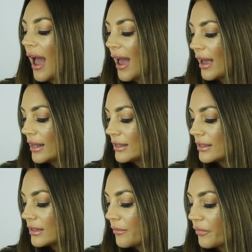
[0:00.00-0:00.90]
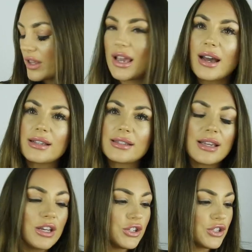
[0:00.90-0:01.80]
And
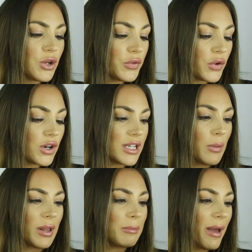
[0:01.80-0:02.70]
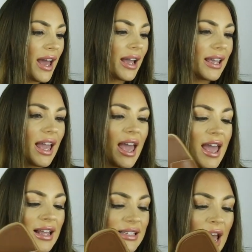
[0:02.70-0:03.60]
yes, so of course I went back
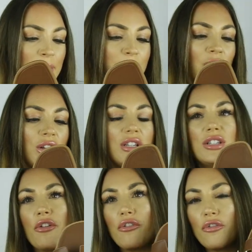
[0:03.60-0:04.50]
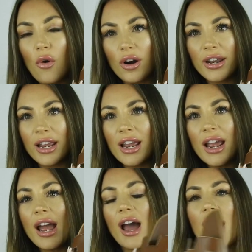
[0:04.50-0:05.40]
and I bought the 40.